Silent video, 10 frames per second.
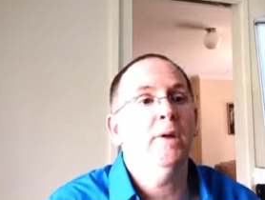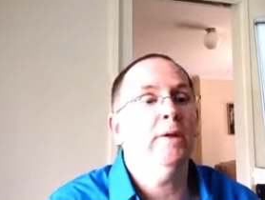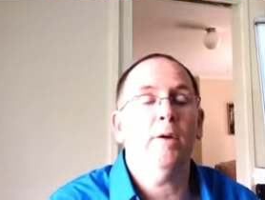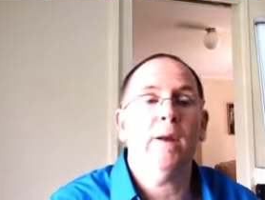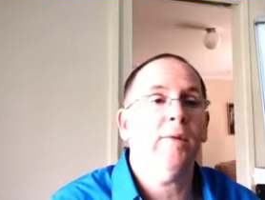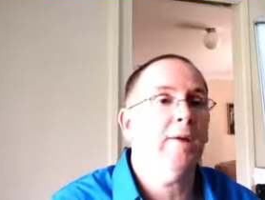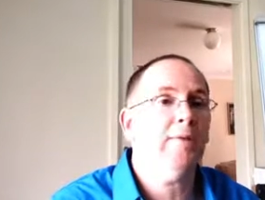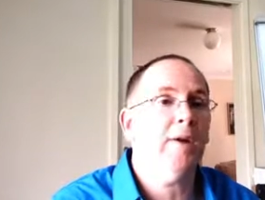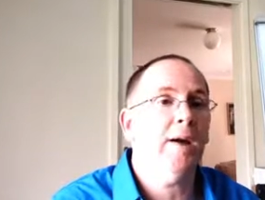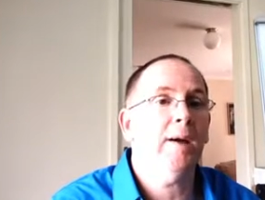don't have
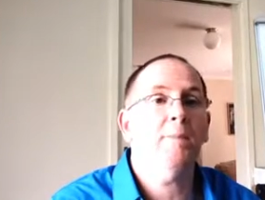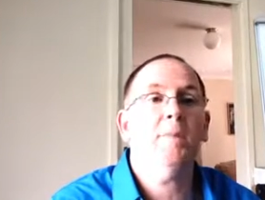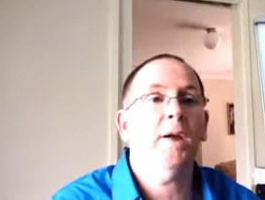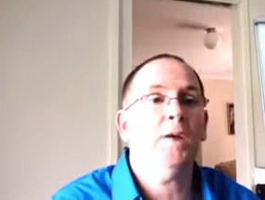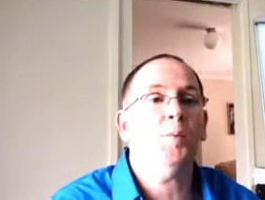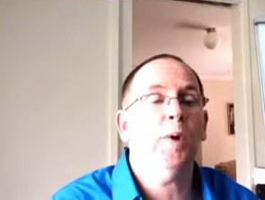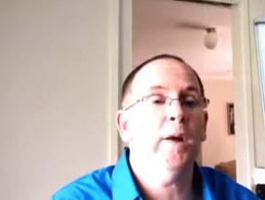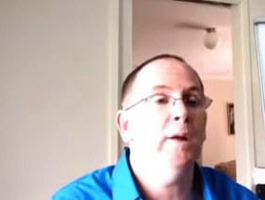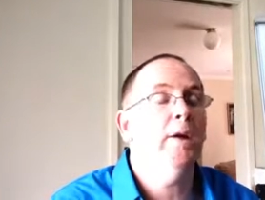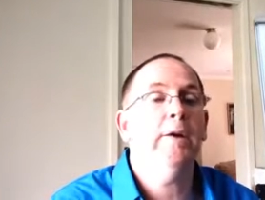enough time, guess
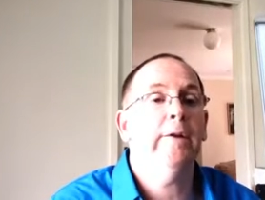what?